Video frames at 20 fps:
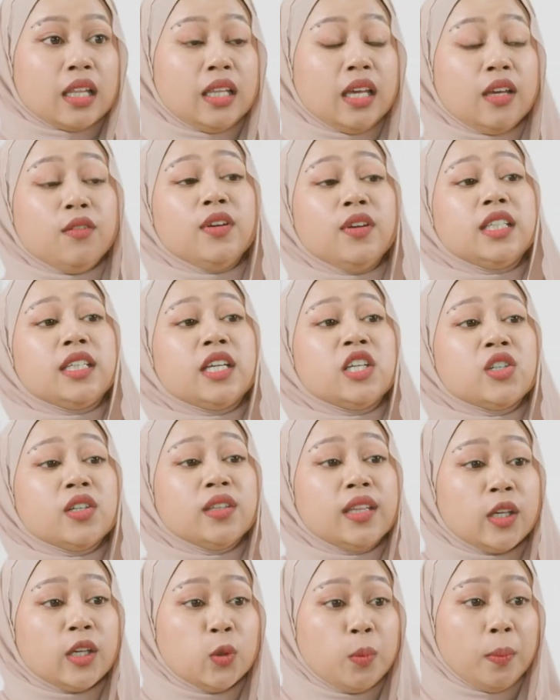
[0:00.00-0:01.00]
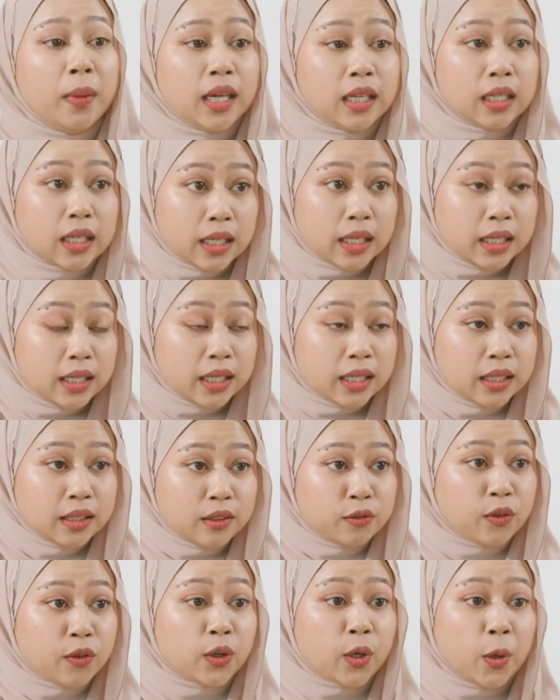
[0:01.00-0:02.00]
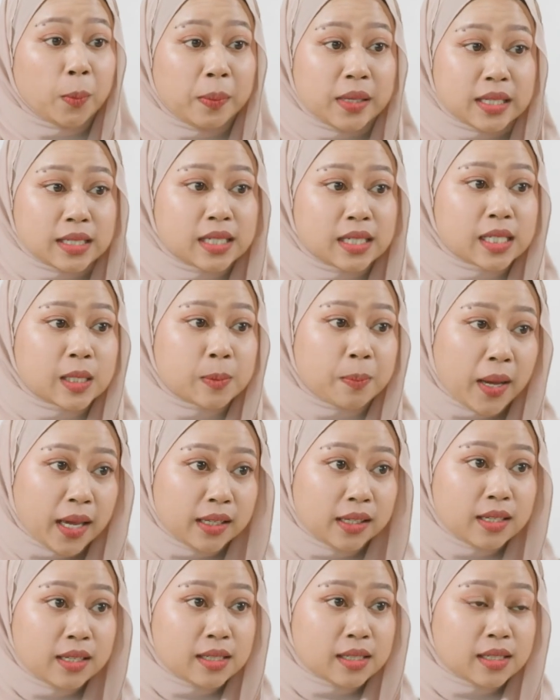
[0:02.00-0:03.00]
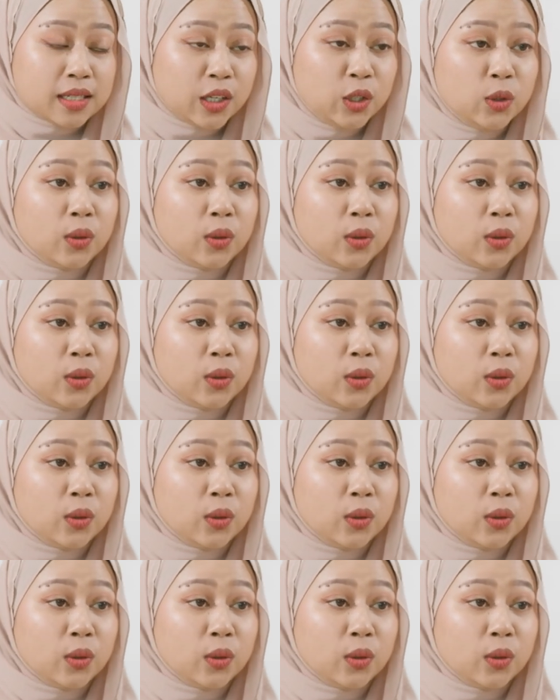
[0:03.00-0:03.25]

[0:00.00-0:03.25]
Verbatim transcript: The invitation that you made earlier for your business partners,